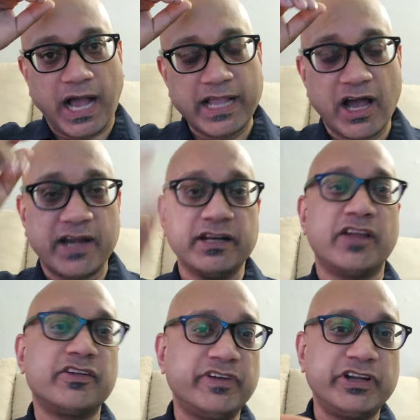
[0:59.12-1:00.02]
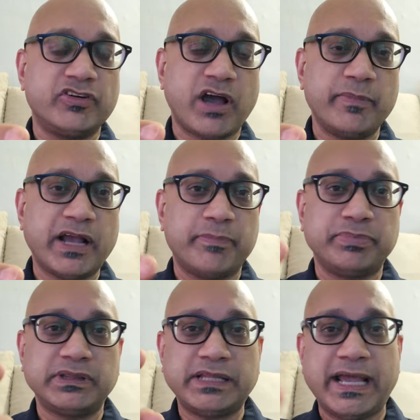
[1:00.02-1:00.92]
I got another video coming up
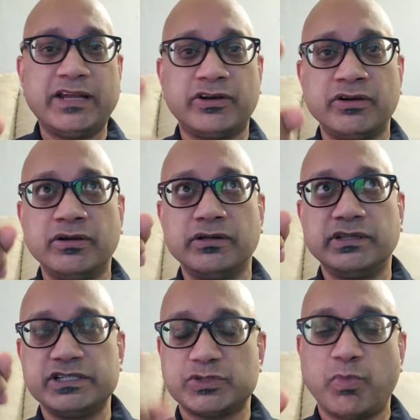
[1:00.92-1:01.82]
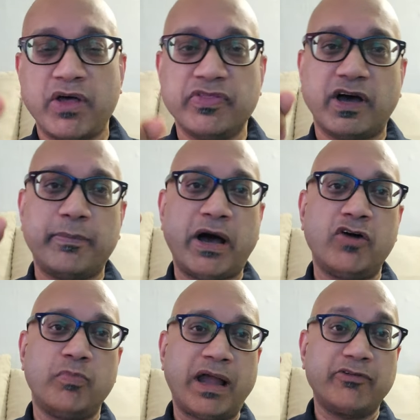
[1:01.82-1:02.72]
later this month
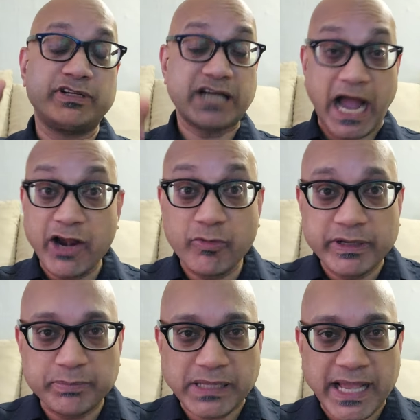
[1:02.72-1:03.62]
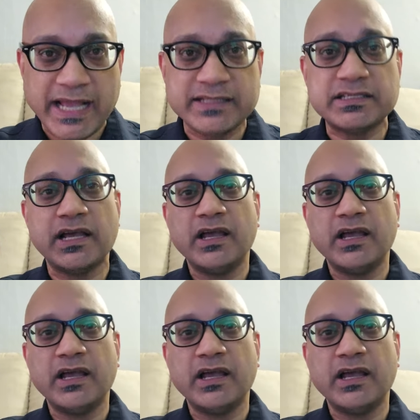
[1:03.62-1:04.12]
about my retirement plans